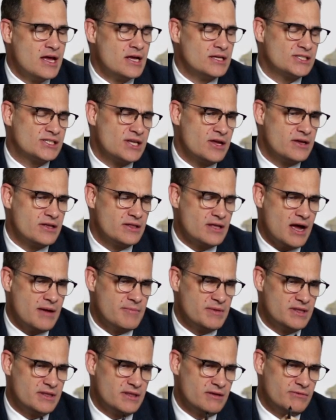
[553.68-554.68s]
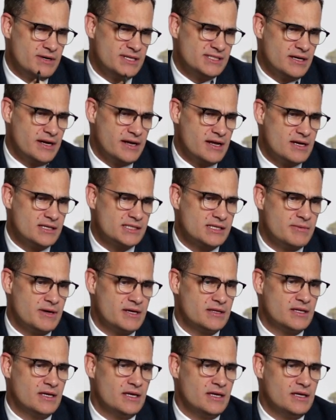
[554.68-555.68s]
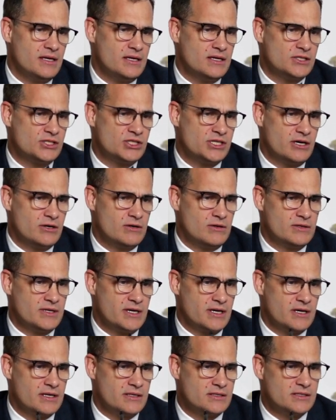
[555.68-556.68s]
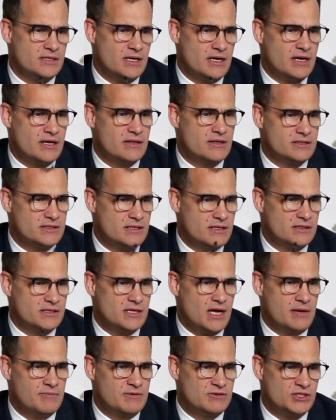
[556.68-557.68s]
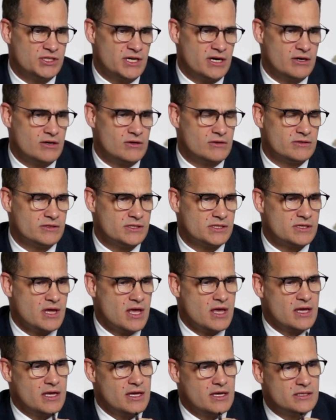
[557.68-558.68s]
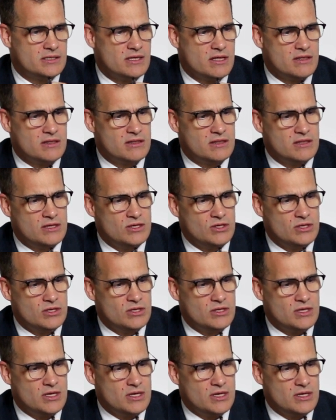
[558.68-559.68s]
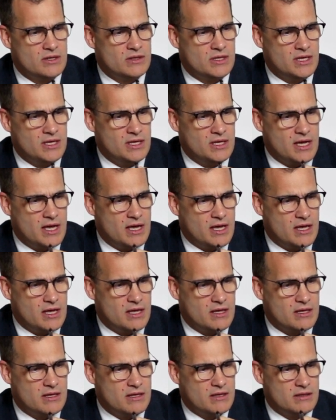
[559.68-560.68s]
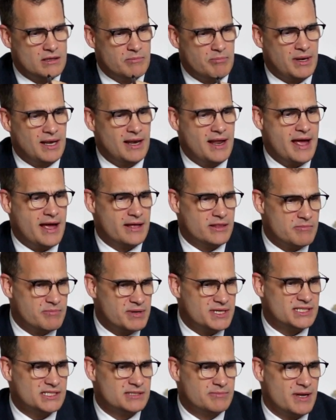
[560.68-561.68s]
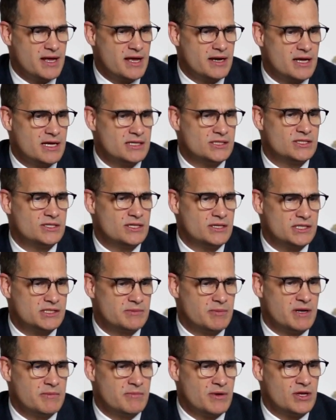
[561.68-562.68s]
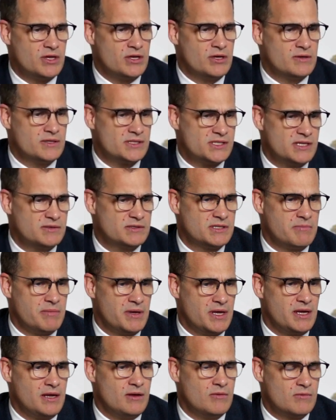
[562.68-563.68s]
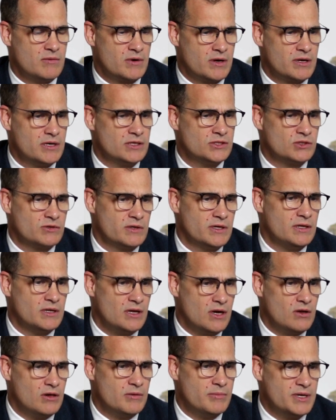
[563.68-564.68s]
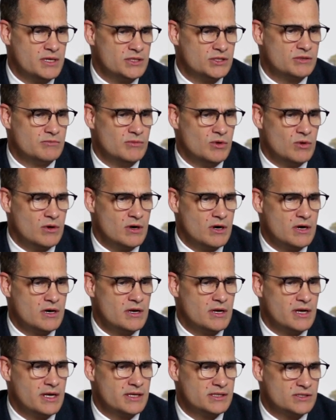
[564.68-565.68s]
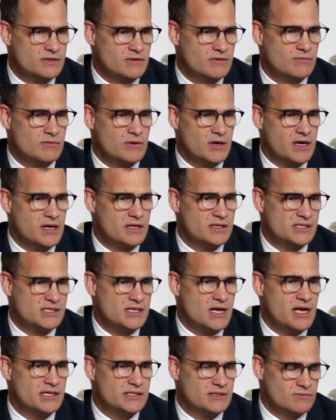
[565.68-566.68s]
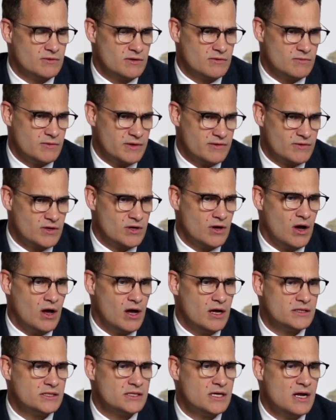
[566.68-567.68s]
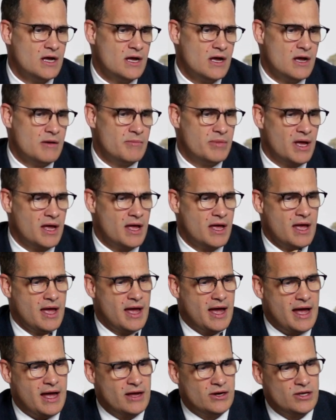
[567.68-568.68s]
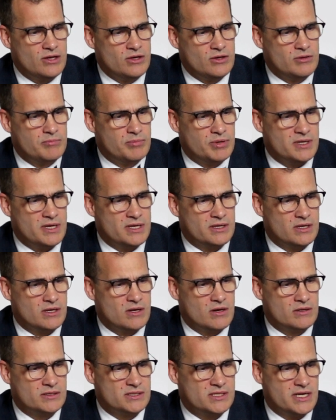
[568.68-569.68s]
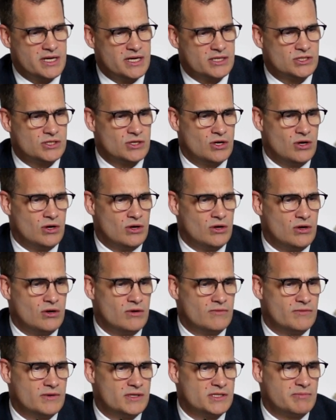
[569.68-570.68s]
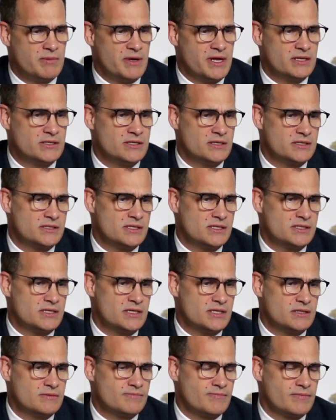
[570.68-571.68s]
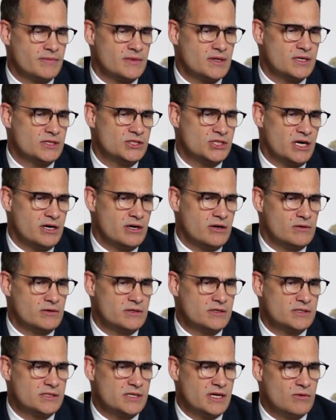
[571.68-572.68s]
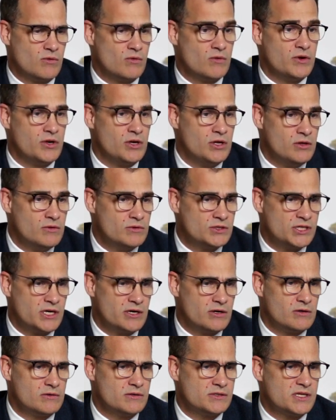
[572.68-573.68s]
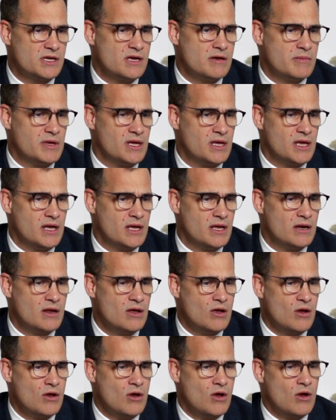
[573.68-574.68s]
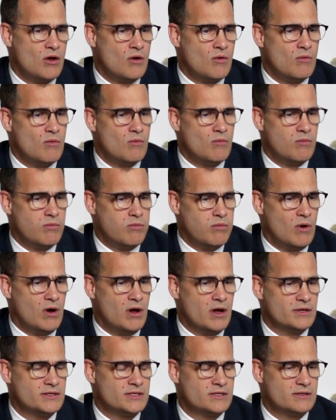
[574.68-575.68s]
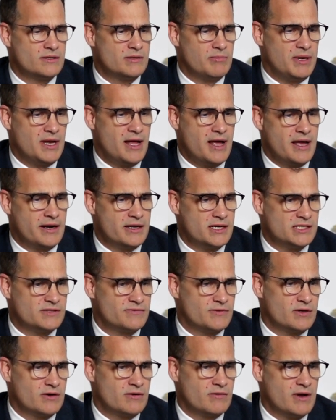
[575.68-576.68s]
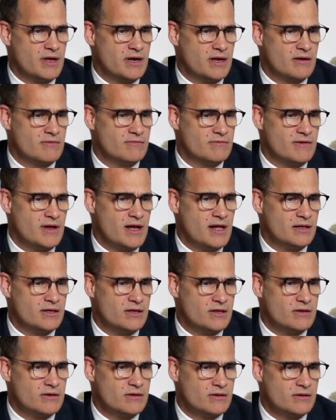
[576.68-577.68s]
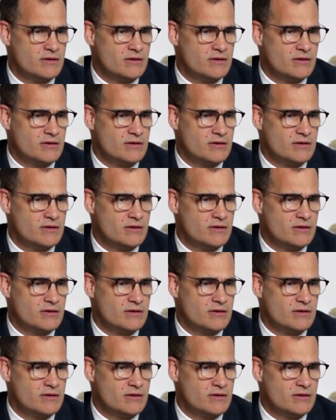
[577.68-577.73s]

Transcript: So, I mean, the reason I ask about the shareholding and uh, the, the type of shareholders is the the plan, the business plan, as explained by you, it seems to be we're going to drill a whole bunch more and sort of work out the size of what we've got. But how do you put that in the context of explaining to existing shareholders and, or new shareholders coming in what the plan is for creating value?